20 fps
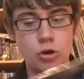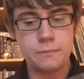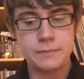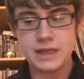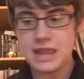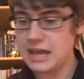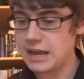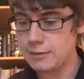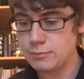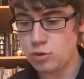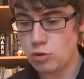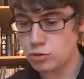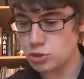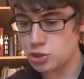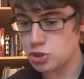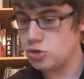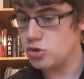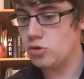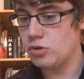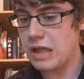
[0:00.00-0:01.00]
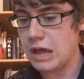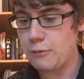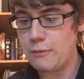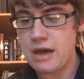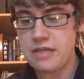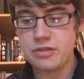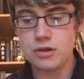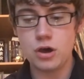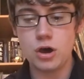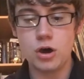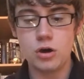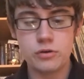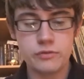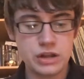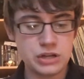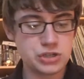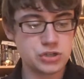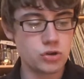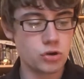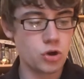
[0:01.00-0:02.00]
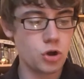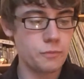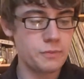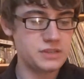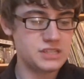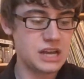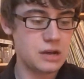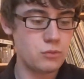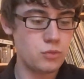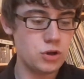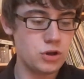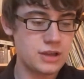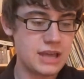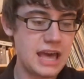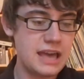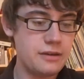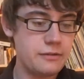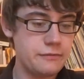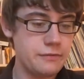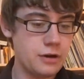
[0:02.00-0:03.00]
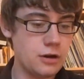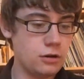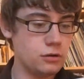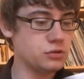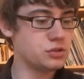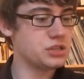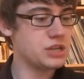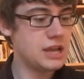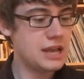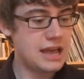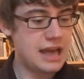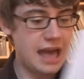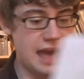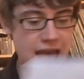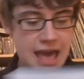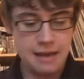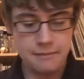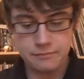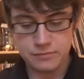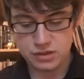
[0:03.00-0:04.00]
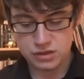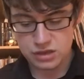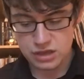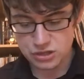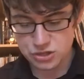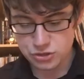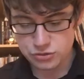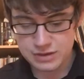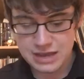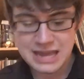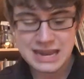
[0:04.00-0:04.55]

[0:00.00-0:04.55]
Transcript: copy, like I'm not sure like whether original copies like were gatefolds. You do